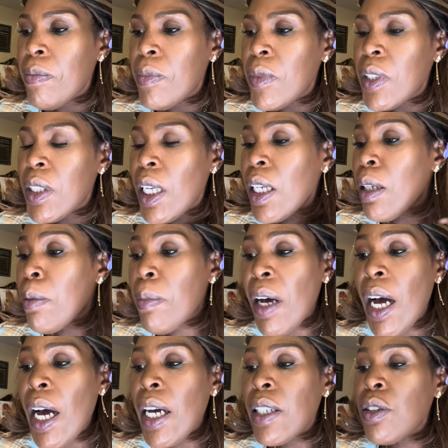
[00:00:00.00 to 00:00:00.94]
Say
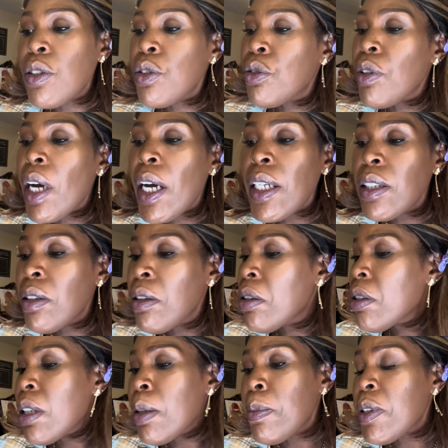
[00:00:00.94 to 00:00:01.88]
goodbye to dry, dull
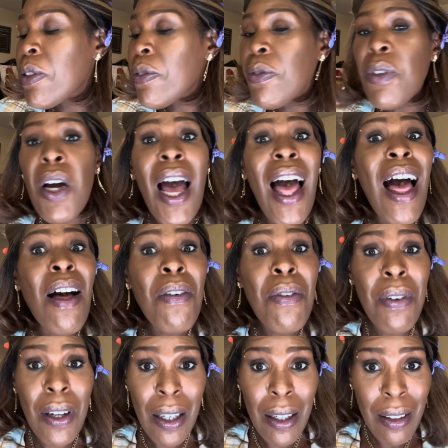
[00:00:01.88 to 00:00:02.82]
lips
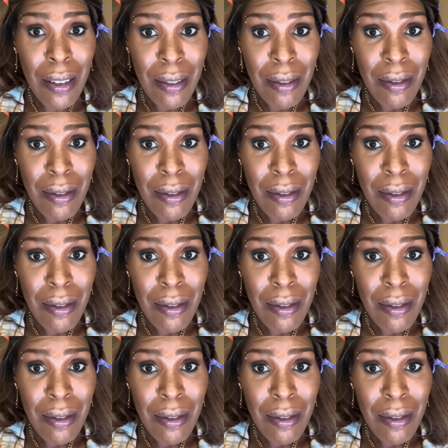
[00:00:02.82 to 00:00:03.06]
forever.